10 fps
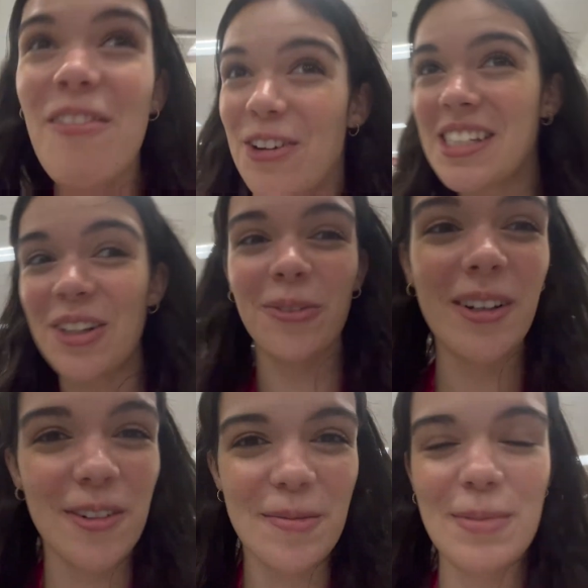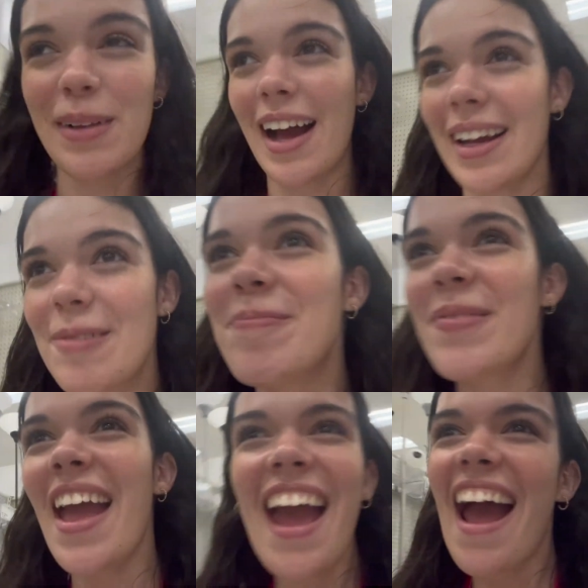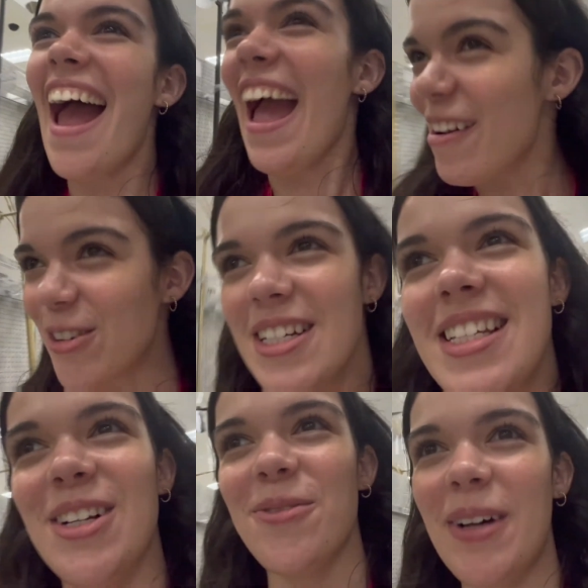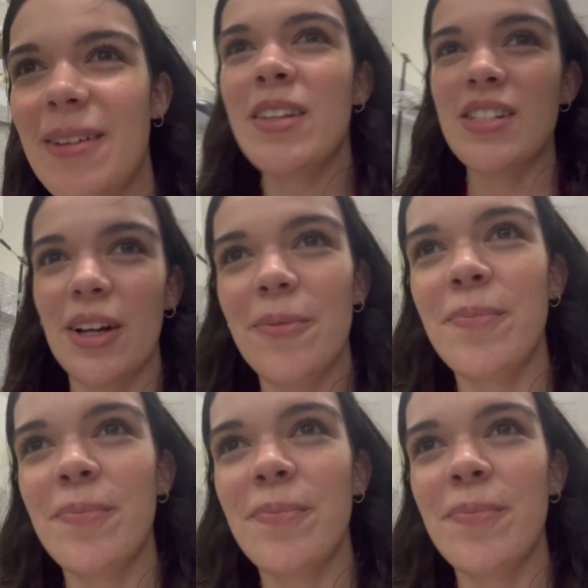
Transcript: single one of them is black. Every single one. So,